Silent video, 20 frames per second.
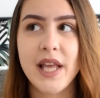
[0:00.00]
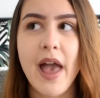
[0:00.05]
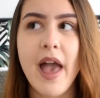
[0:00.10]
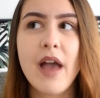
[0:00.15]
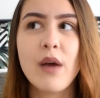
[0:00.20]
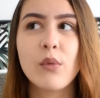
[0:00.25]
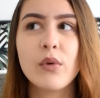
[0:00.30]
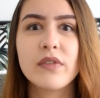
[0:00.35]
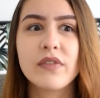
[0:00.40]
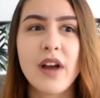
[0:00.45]

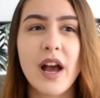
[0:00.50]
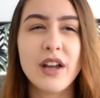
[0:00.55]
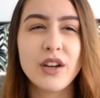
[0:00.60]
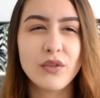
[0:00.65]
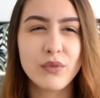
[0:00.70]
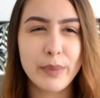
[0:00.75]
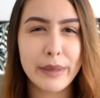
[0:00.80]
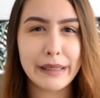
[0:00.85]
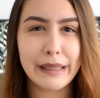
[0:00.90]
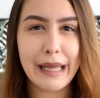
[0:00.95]
and we've kind
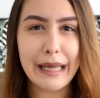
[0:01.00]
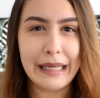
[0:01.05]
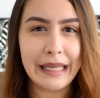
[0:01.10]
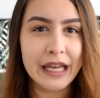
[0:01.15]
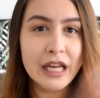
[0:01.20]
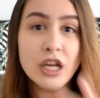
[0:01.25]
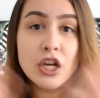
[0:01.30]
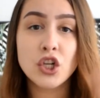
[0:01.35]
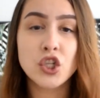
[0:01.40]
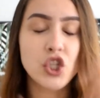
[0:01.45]
of been like
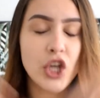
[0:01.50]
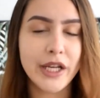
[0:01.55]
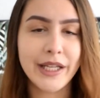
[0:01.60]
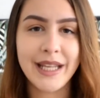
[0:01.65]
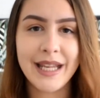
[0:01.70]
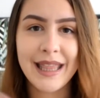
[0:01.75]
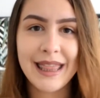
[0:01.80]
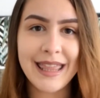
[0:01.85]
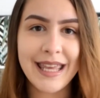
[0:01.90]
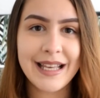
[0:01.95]

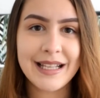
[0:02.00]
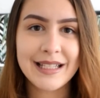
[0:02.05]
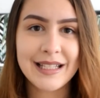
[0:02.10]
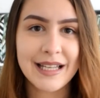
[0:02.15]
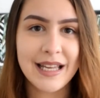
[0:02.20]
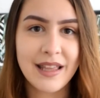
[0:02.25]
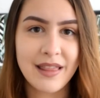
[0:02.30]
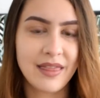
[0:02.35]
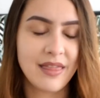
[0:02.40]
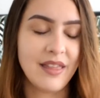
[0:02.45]
chucking things
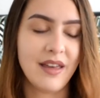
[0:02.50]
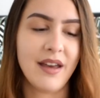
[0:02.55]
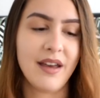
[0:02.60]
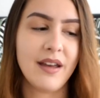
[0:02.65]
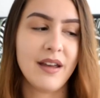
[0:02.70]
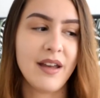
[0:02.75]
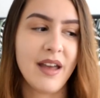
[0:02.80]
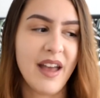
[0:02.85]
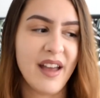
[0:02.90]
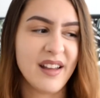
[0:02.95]
in
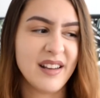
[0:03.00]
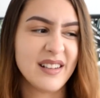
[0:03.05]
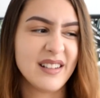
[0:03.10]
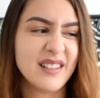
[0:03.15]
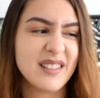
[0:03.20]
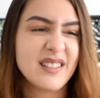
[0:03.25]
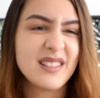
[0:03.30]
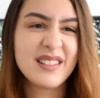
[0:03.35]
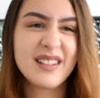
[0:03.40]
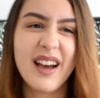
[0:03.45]
there,
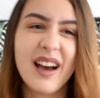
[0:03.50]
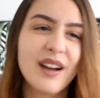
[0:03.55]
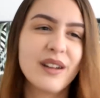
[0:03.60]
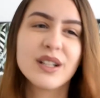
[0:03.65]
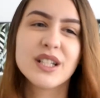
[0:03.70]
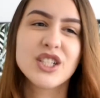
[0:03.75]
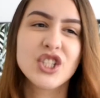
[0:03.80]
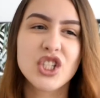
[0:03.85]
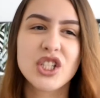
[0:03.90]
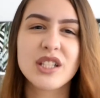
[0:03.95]
and
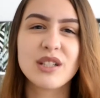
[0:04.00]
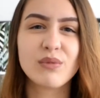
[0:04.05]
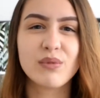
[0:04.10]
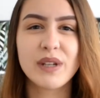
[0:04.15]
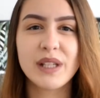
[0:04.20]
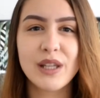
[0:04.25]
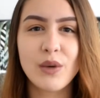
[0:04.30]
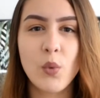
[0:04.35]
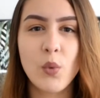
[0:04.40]
I just really